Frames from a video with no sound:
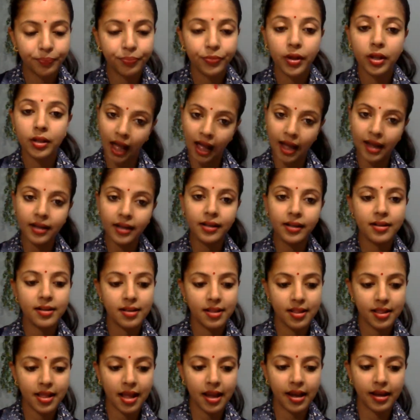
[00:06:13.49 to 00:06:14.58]
the guide
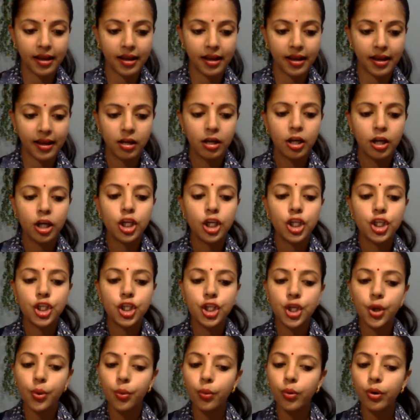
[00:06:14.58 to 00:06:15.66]
said. She
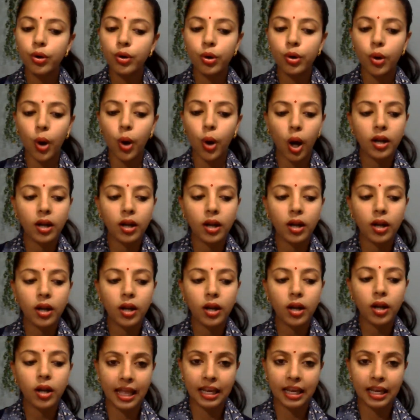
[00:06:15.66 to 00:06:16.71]
would not like anyone